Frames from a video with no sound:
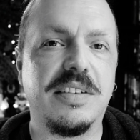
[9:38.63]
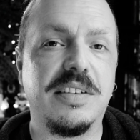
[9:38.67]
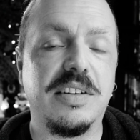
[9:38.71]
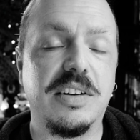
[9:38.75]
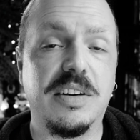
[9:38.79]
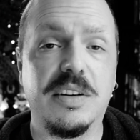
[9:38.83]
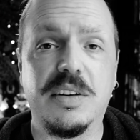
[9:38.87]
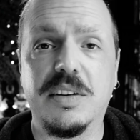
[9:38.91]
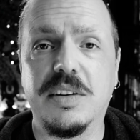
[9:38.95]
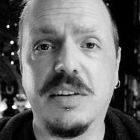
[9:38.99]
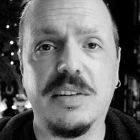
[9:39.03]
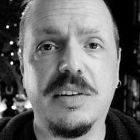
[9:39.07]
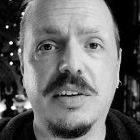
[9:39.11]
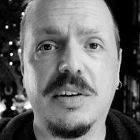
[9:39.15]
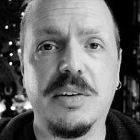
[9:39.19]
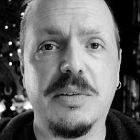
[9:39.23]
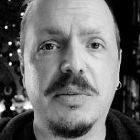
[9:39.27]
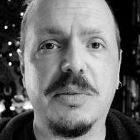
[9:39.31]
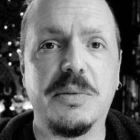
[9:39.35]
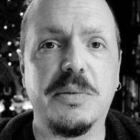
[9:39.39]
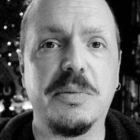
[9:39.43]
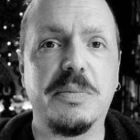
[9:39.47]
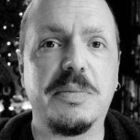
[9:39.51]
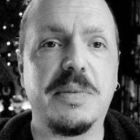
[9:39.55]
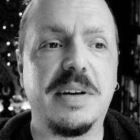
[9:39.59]

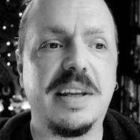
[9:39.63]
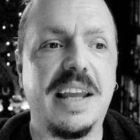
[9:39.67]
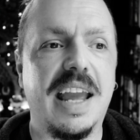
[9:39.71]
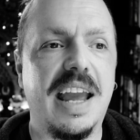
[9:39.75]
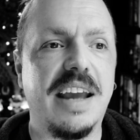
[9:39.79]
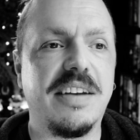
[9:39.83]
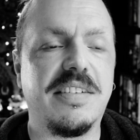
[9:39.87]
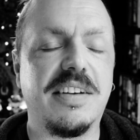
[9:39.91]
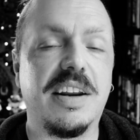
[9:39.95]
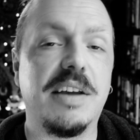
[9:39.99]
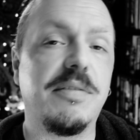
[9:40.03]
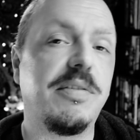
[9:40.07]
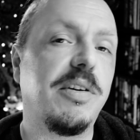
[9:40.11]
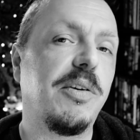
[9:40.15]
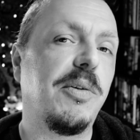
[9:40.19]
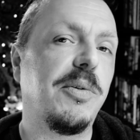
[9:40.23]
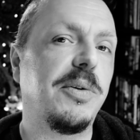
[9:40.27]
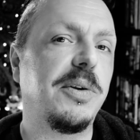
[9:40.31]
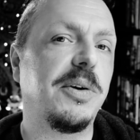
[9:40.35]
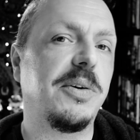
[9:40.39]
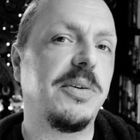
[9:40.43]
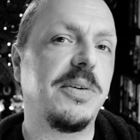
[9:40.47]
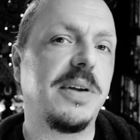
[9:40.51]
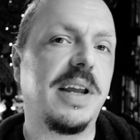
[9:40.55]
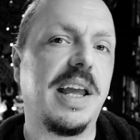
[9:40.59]
you get if you're
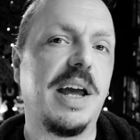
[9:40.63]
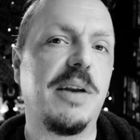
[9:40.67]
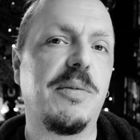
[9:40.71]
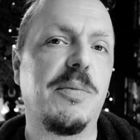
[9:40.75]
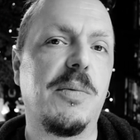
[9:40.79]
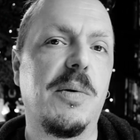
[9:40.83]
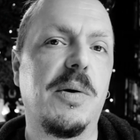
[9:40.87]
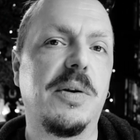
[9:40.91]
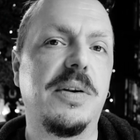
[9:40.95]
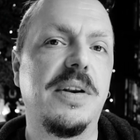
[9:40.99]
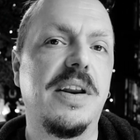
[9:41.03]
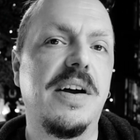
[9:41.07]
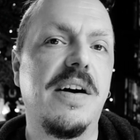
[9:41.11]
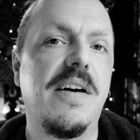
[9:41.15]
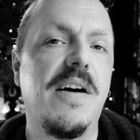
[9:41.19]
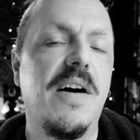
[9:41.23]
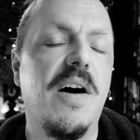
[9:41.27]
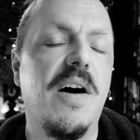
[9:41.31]
only going to get one.